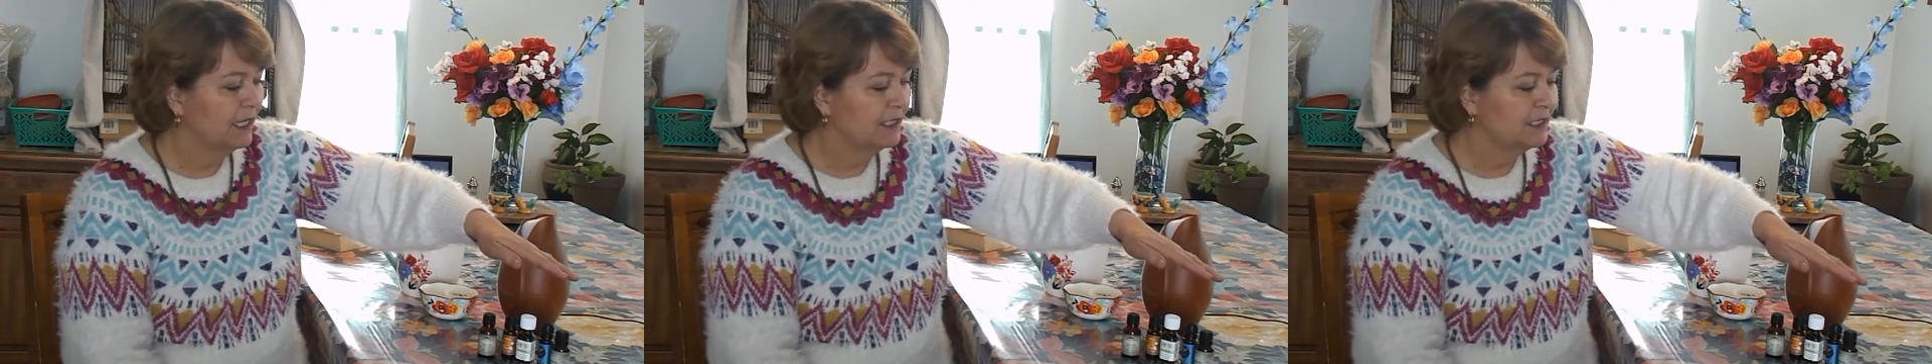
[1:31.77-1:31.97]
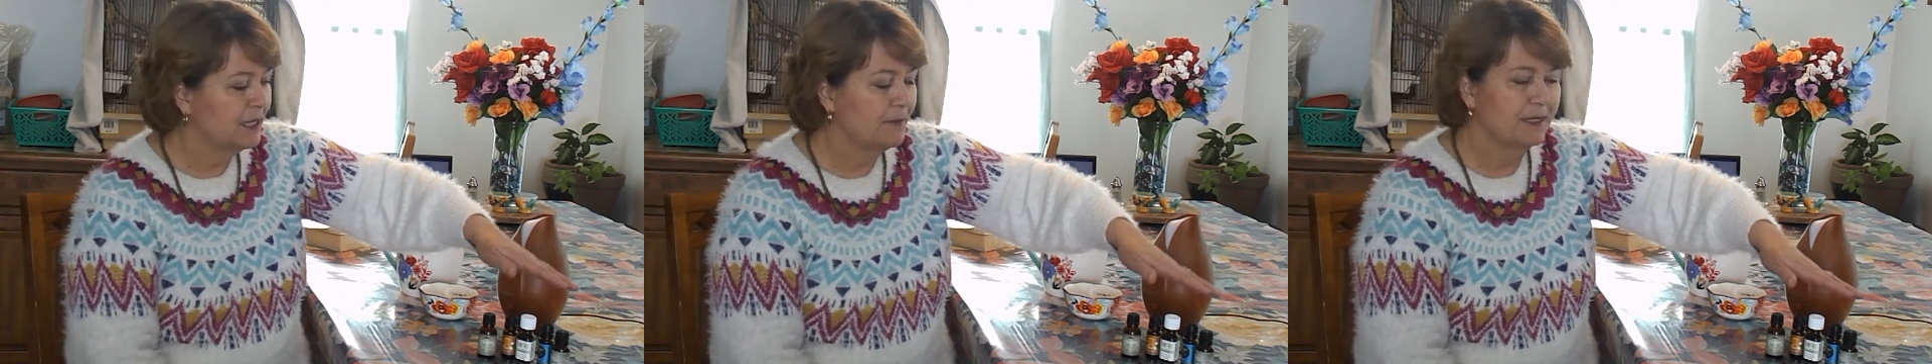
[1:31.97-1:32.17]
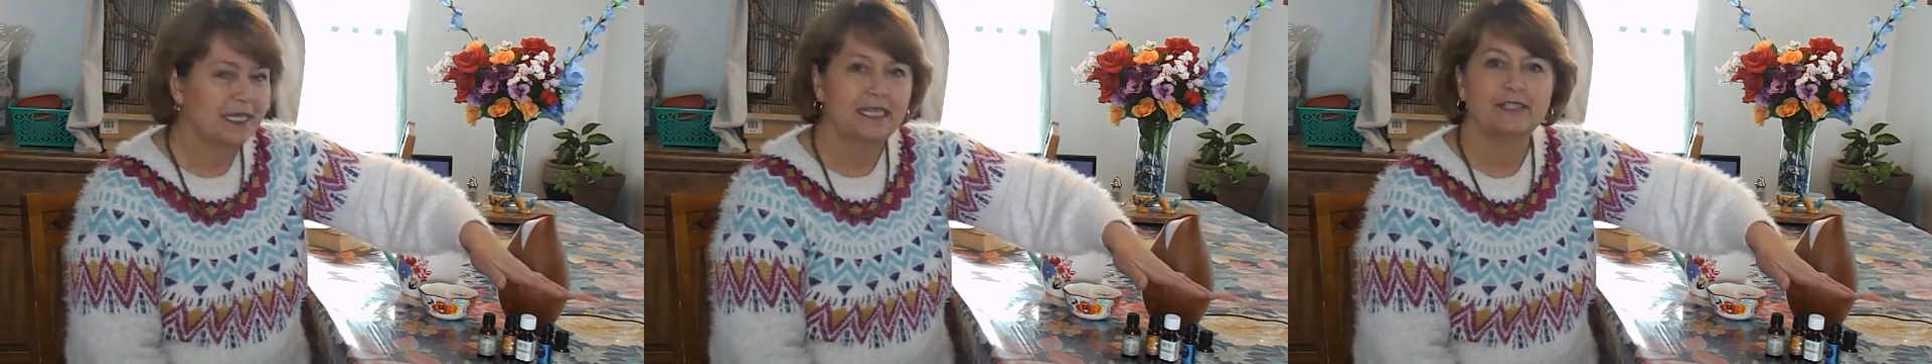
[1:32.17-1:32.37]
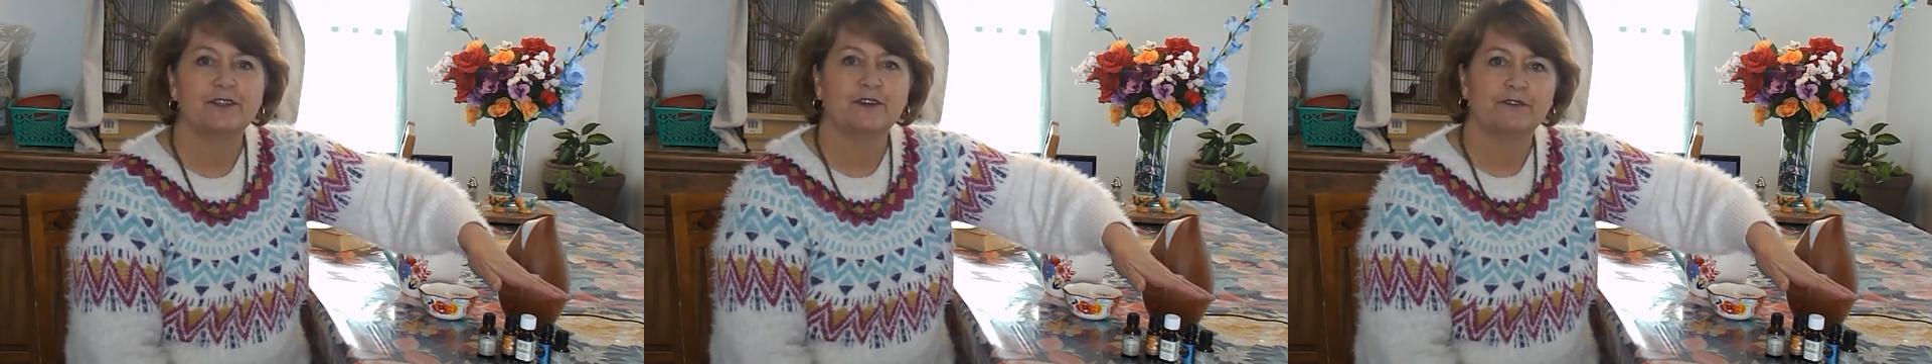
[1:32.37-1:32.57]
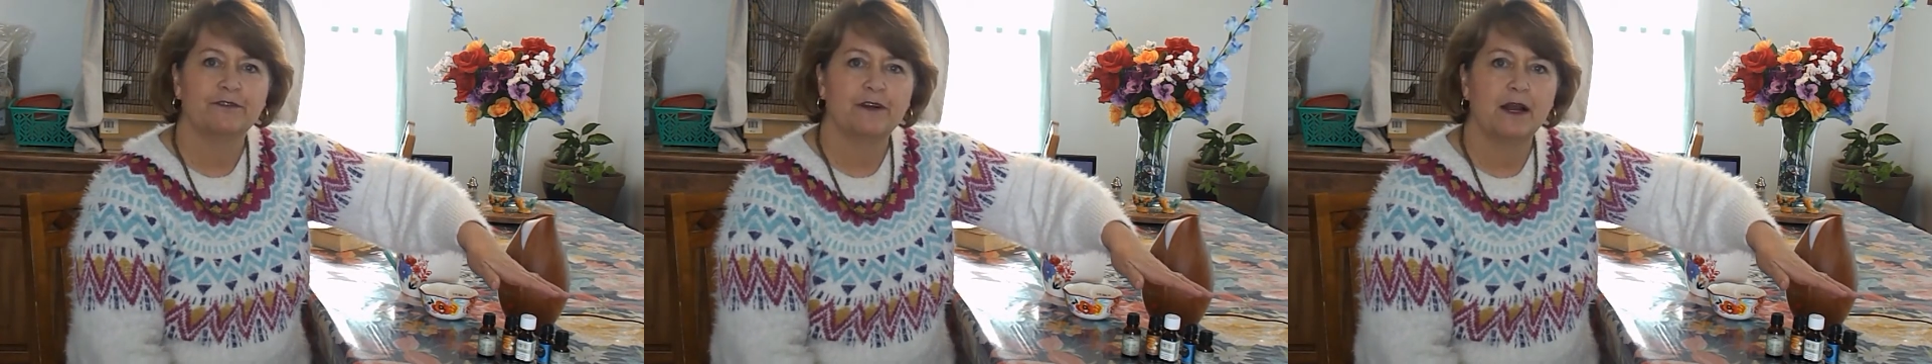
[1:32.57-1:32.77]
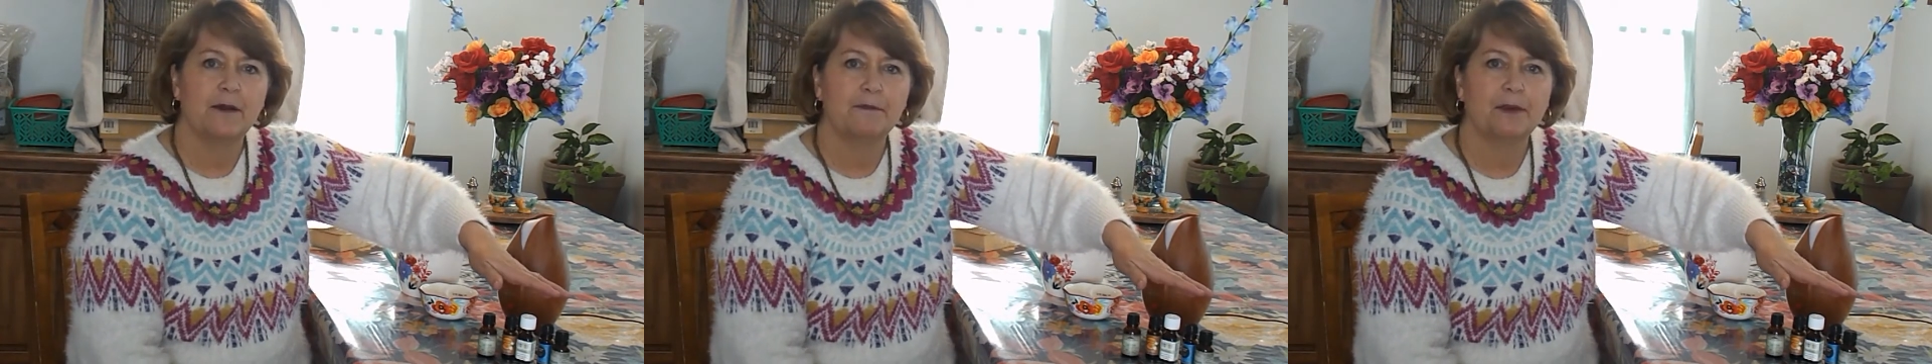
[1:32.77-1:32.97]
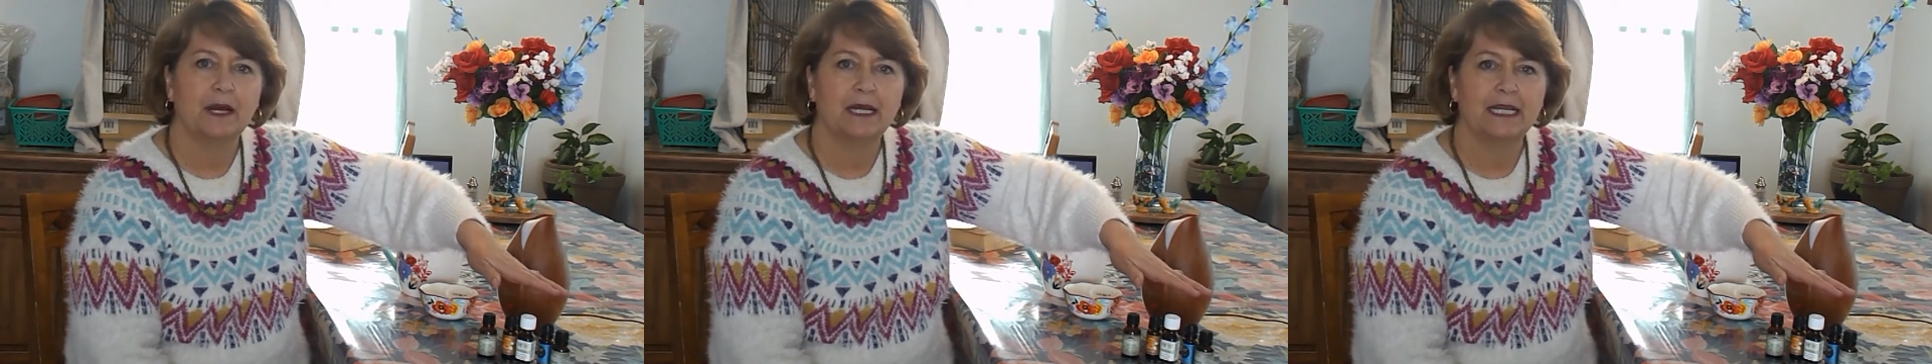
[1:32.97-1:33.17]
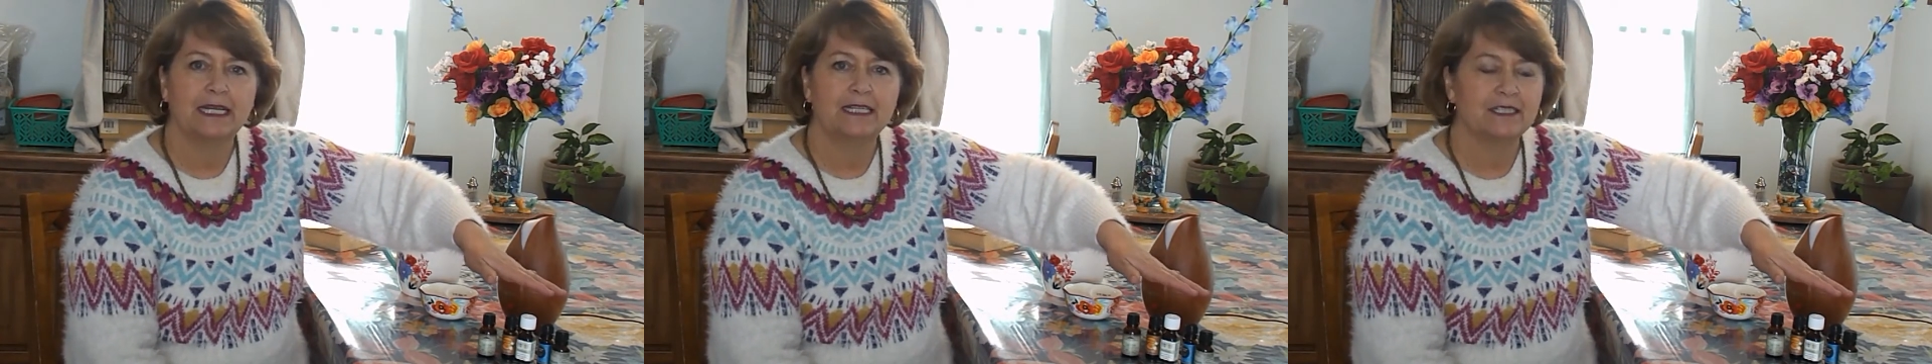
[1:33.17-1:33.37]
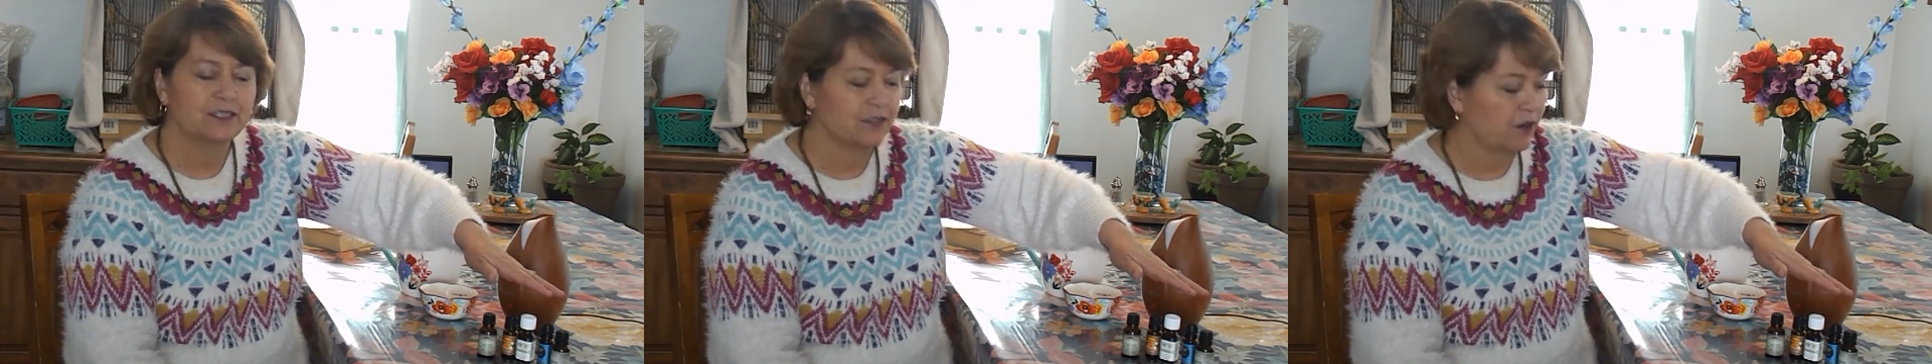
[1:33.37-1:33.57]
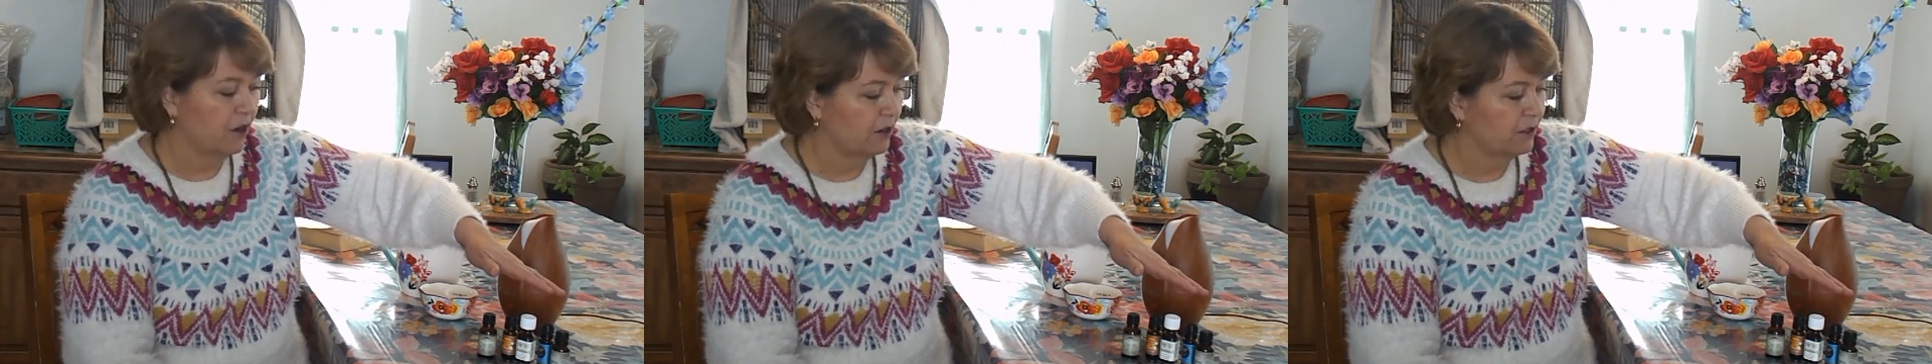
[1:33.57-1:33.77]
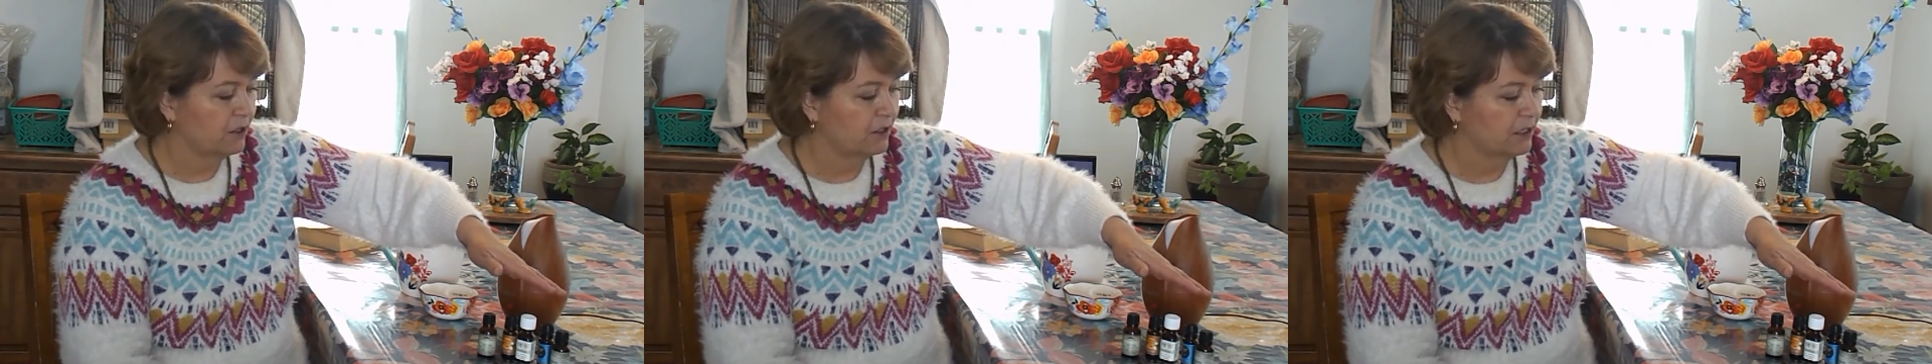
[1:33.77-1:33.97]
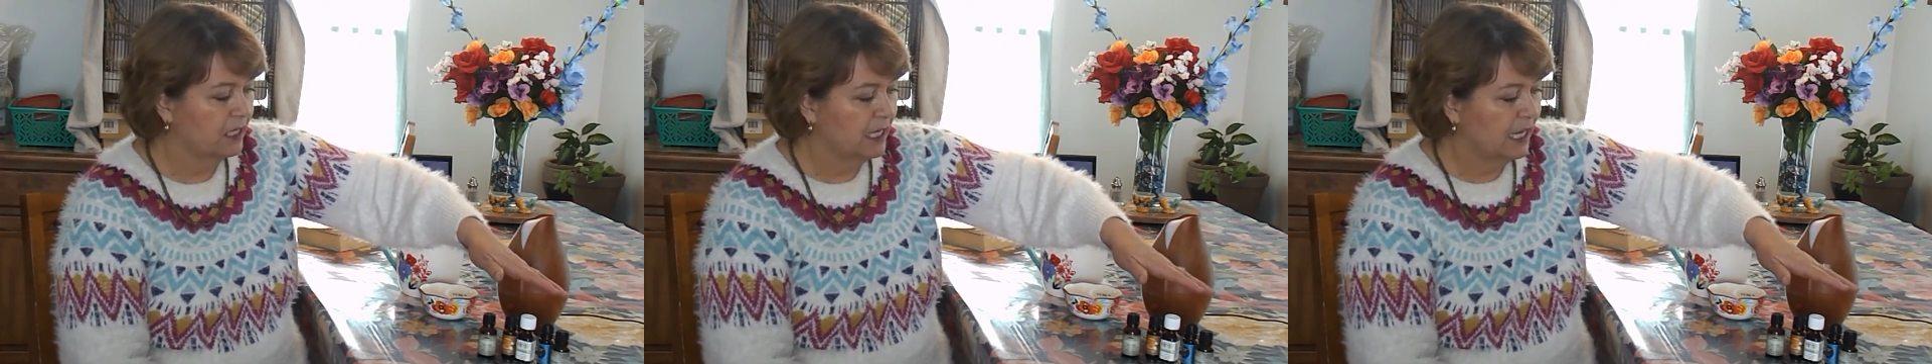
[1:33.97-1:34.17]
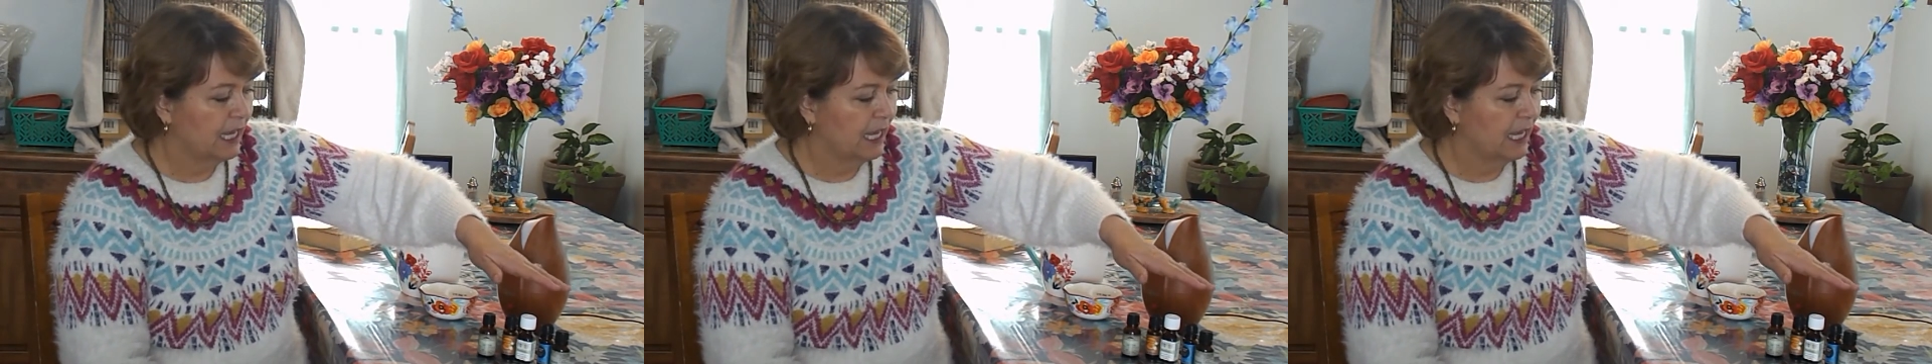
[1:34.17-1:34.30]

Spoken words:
some of these are from Eden's Garden